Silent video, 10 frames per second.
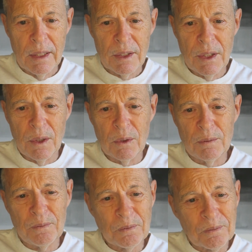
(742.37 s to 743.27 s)

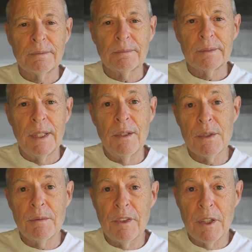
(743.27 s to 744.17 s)
So here's
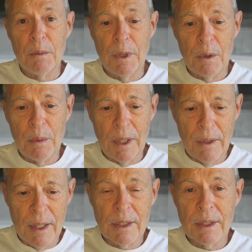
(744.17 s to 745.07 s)
some fundamental
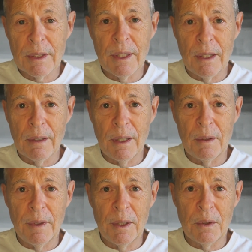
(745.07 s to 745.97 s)
paradoxes, and I'll kind
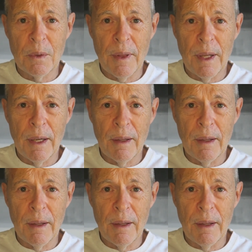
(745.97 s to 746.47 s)
of end with that.